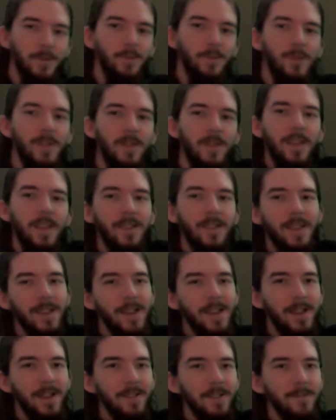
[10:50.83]
thing that
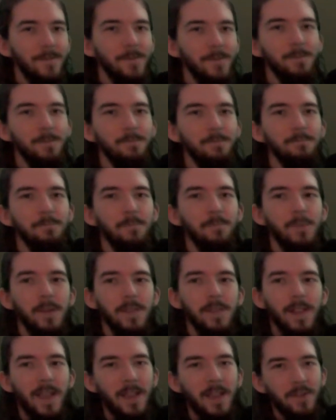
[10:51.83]
kind of
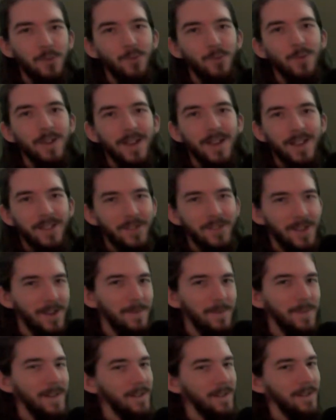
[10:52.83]
belays what I said
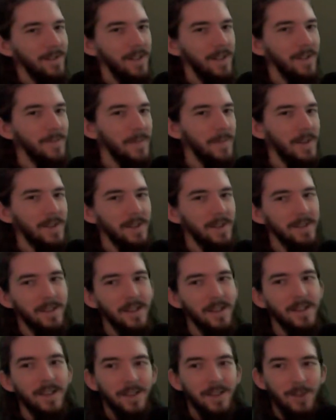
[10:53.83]
about an unmodded gun
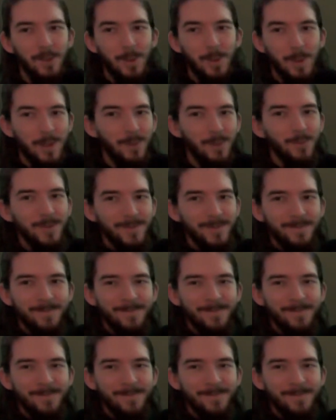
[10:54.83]
is this one.